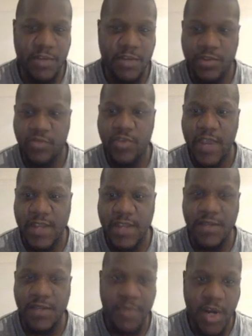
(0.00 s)
was
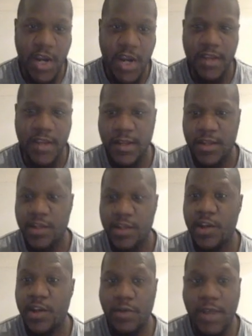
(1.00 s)
created by,
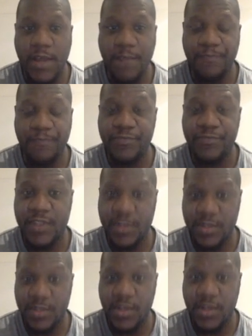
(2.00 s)
you know, um,
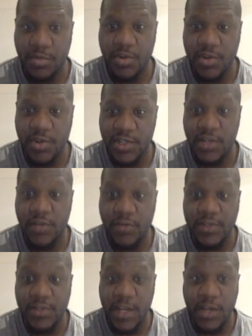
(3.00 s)
the community
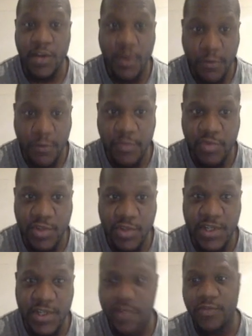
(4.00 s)
who'd taken over the
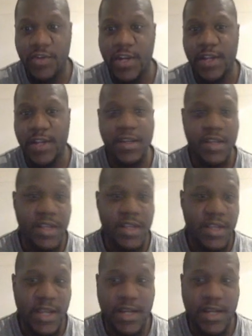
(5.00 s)
project, all right,
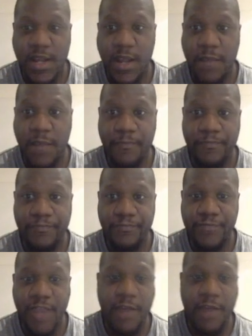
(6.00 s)
and, um,
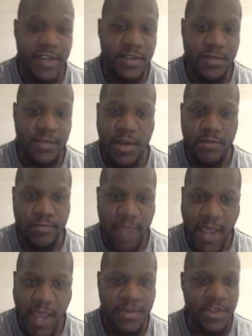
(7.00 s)
yeah, I think, you know,
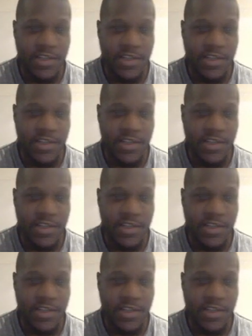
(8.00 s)
happy to